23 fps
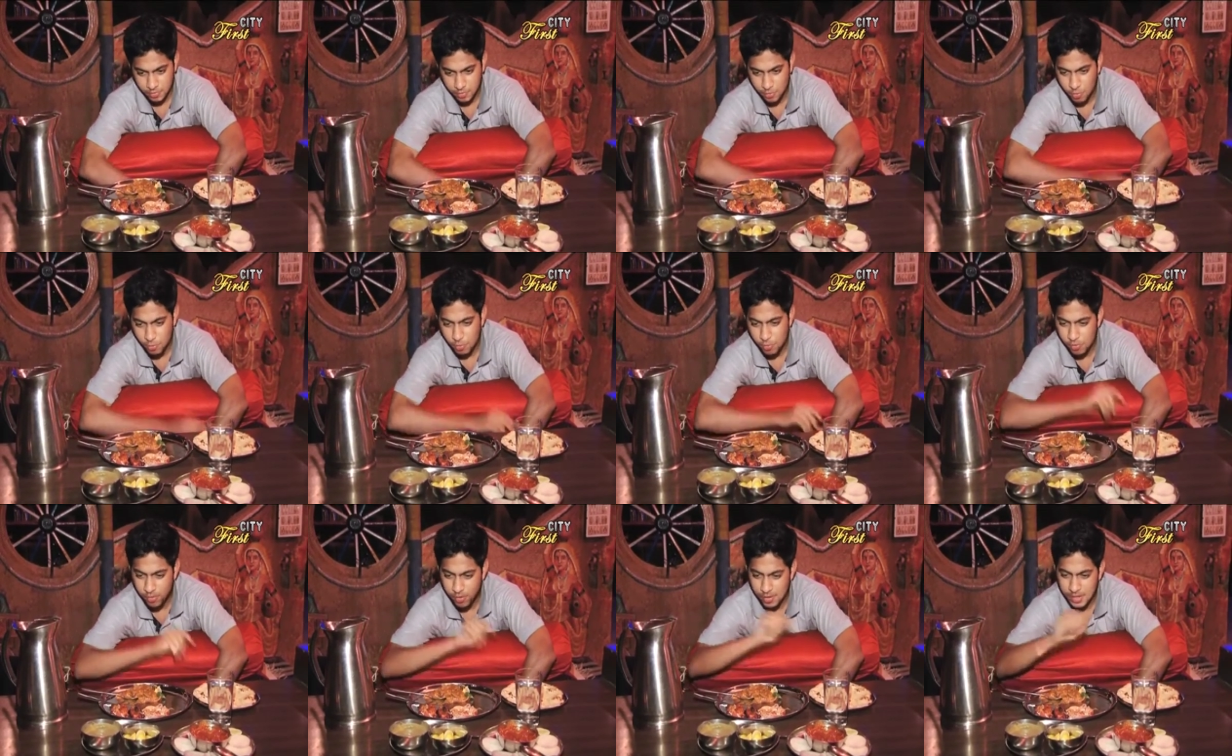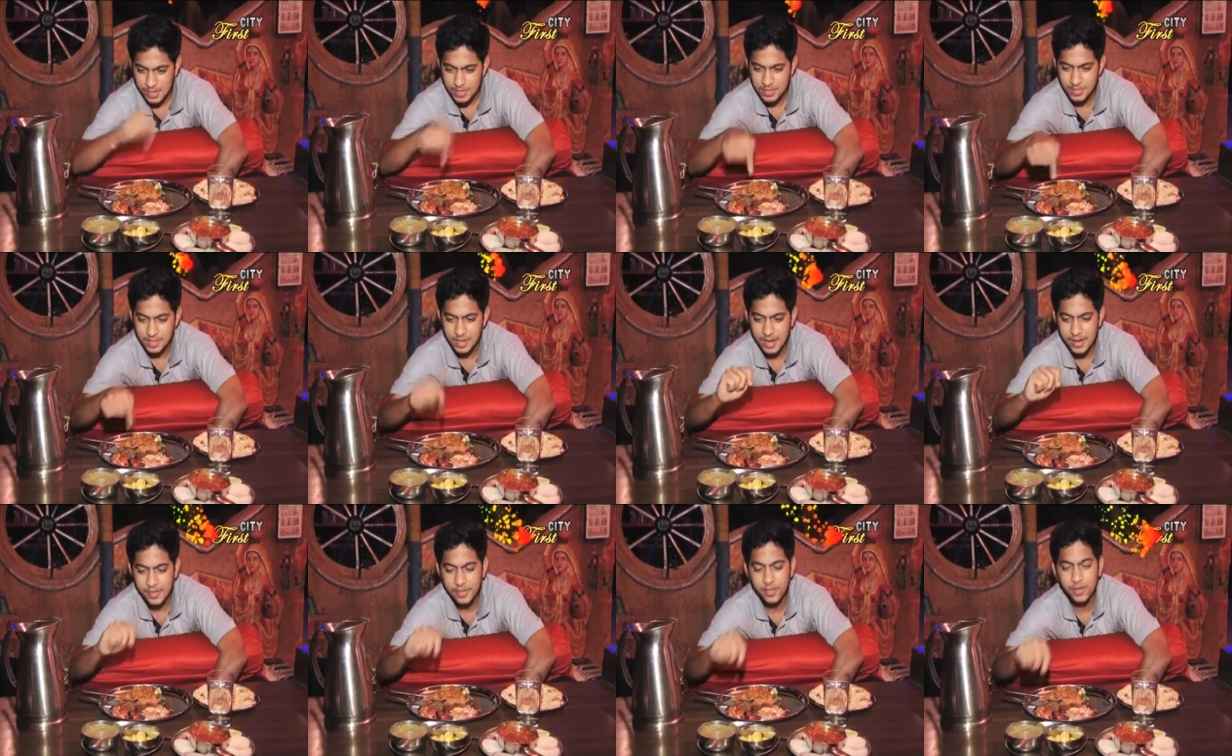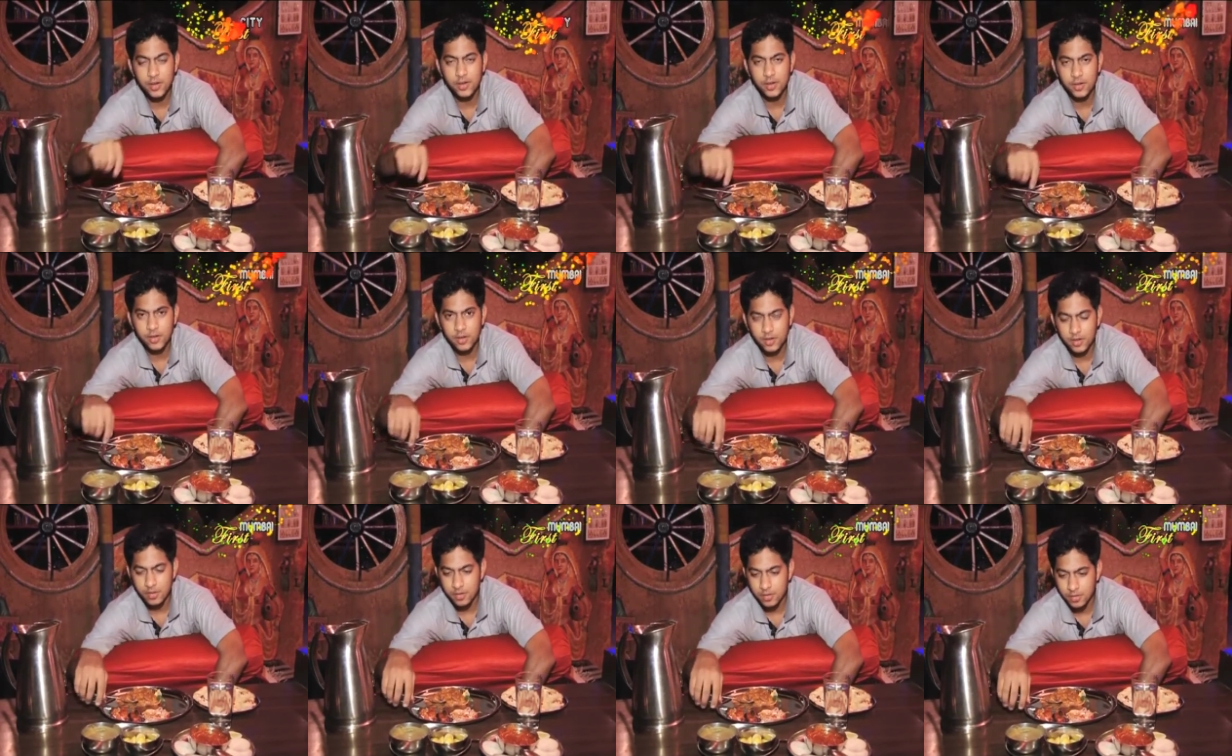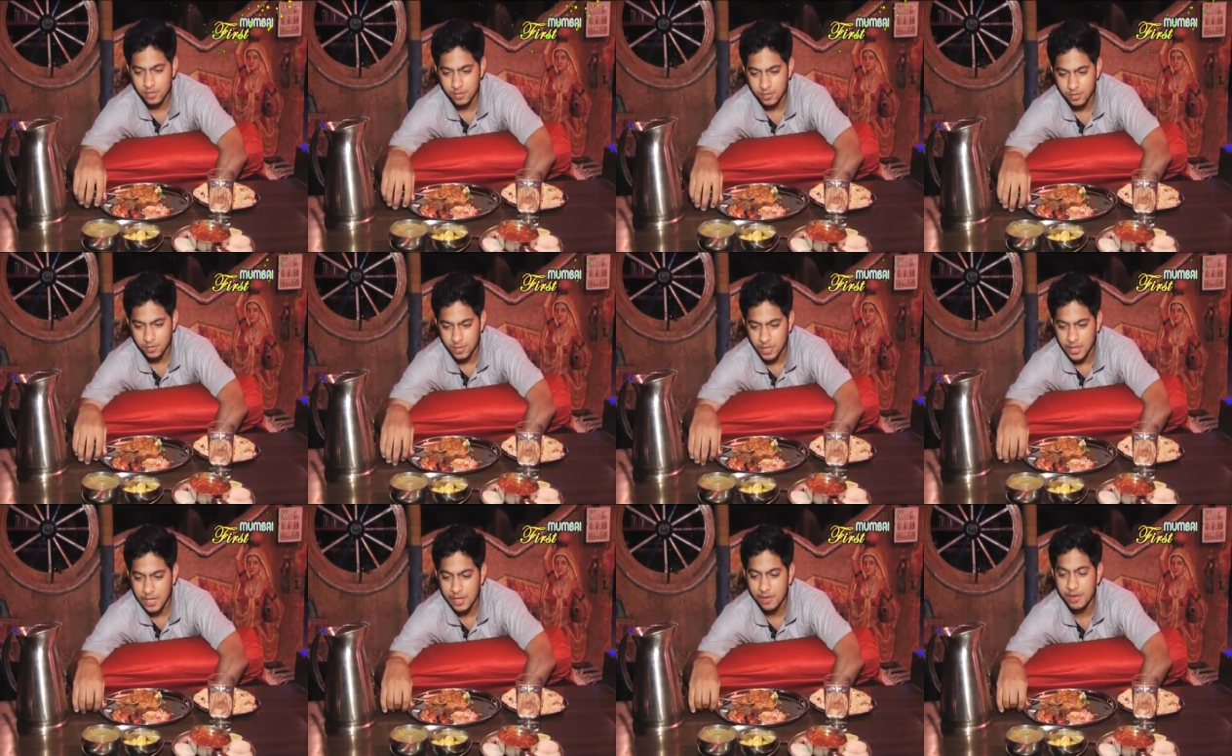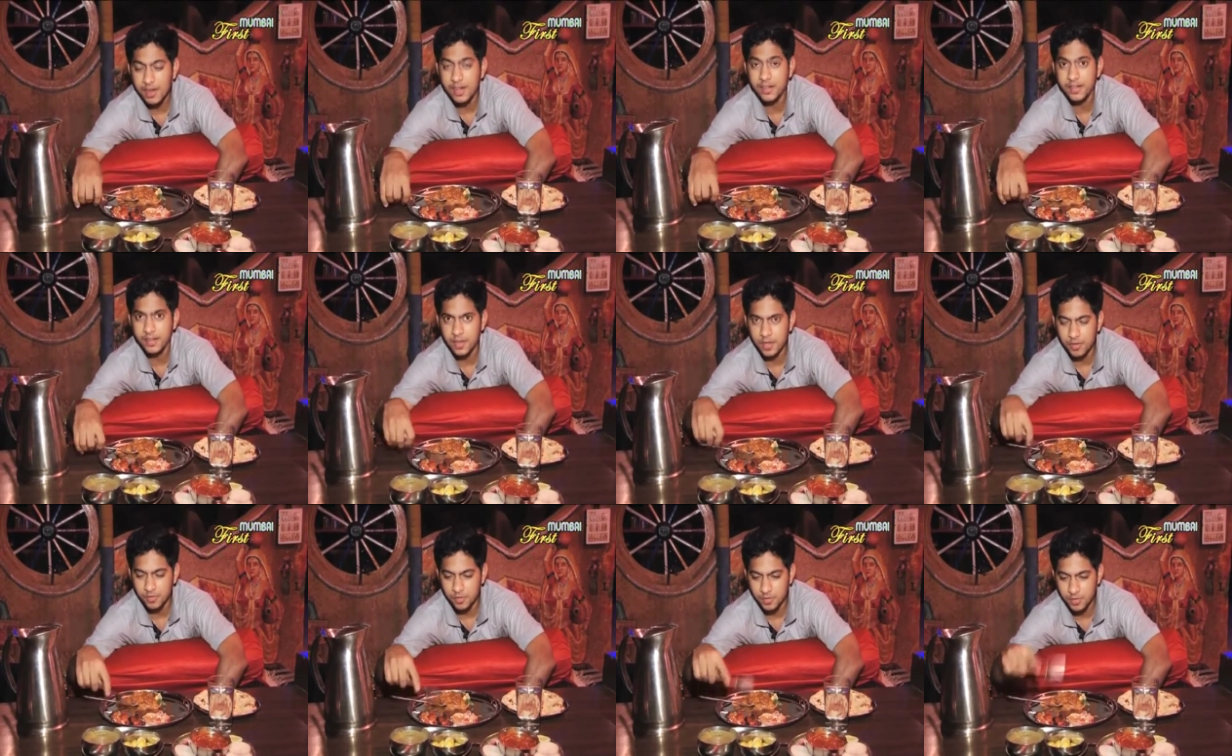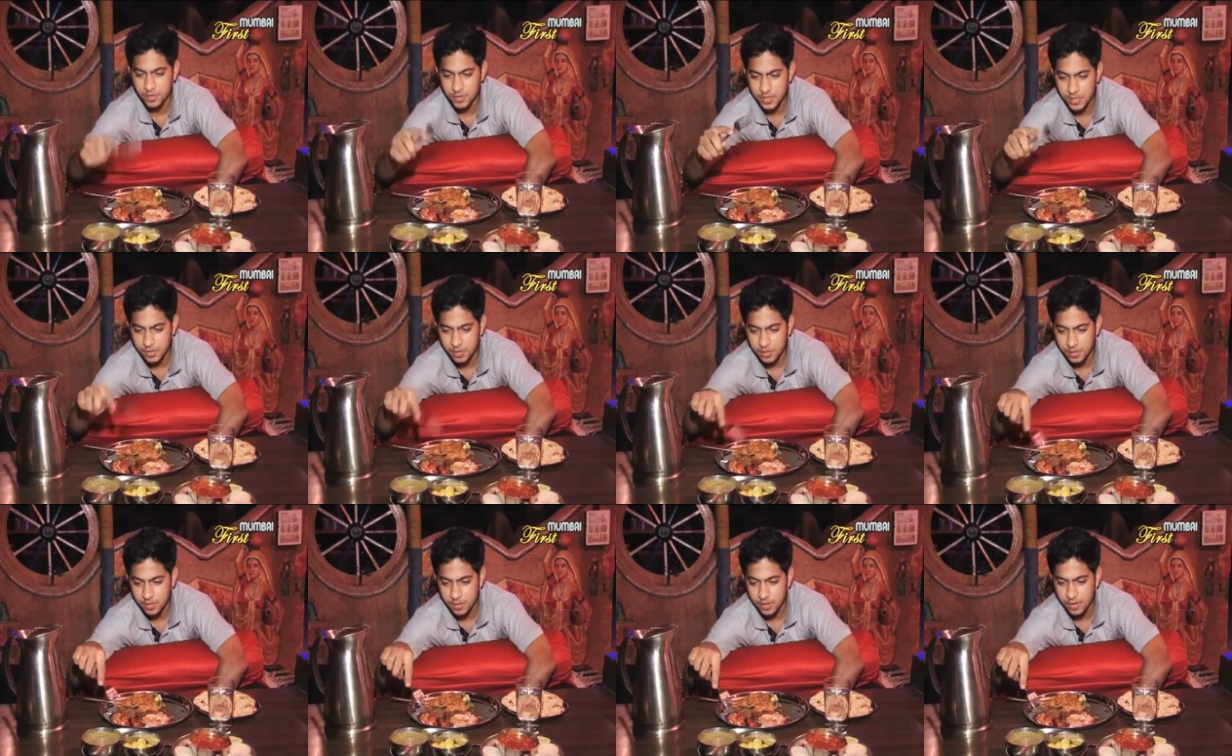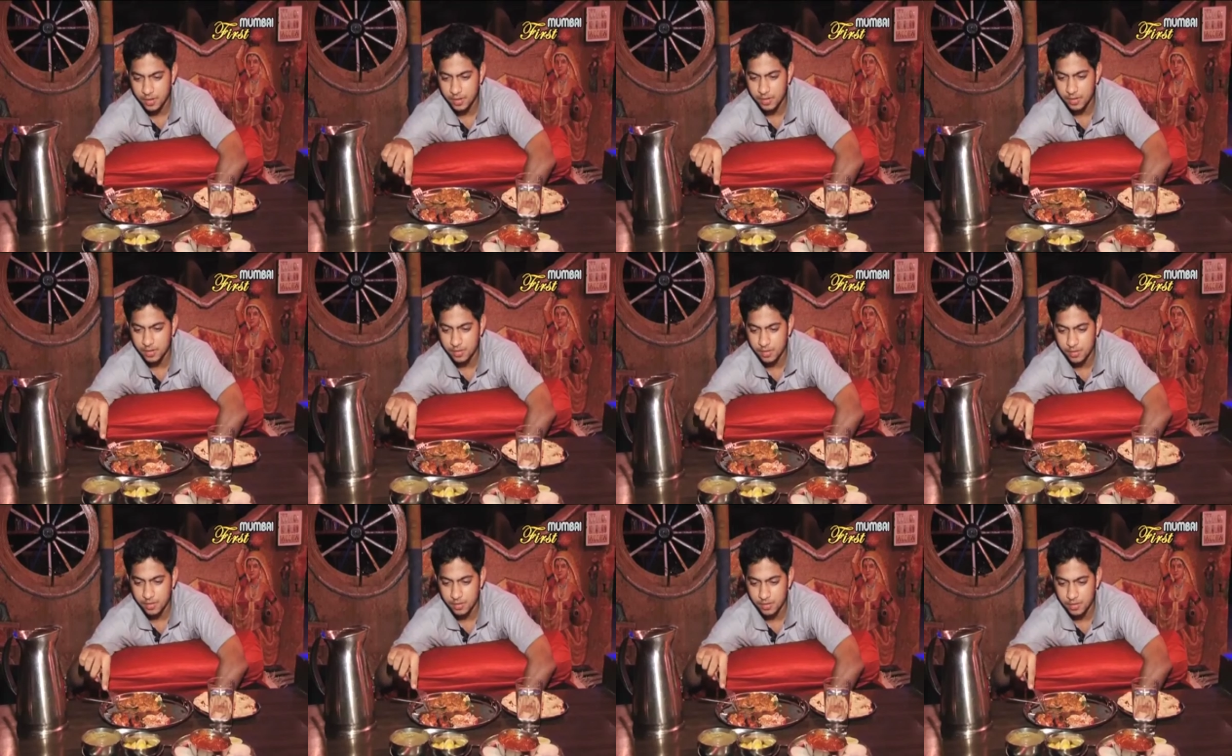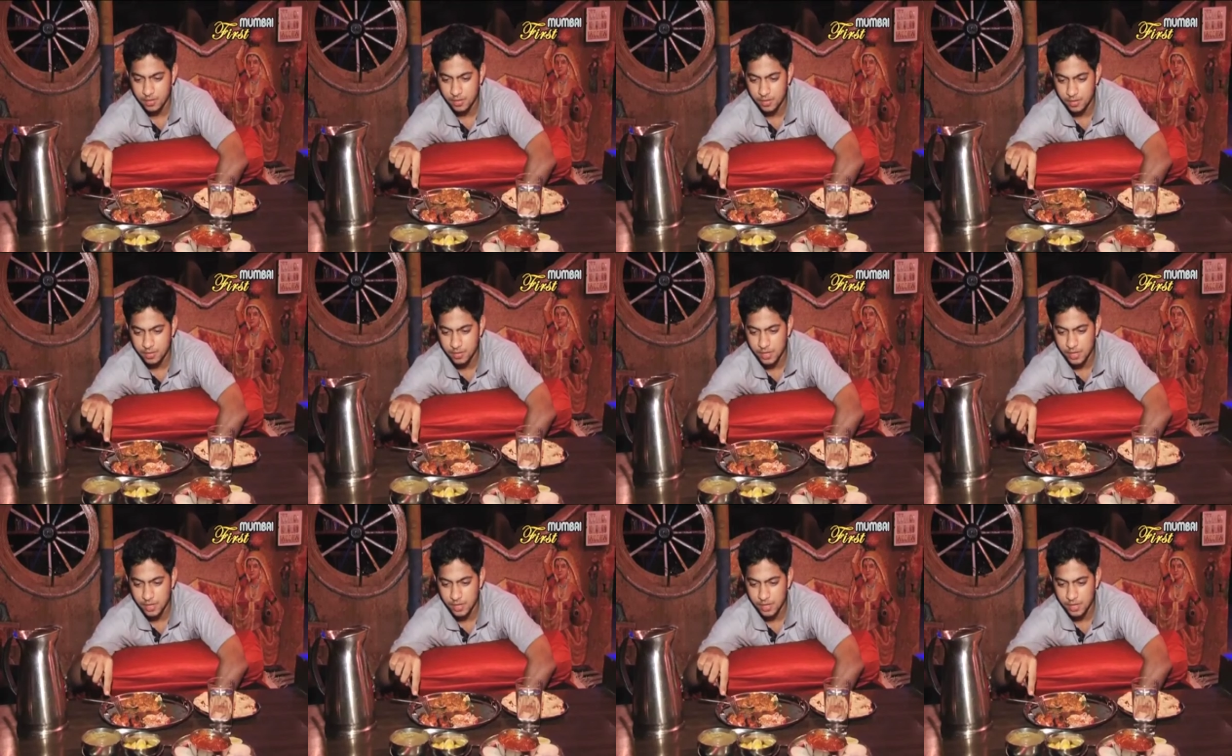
So let's try the Dilli Wala Tikka first and, and uh,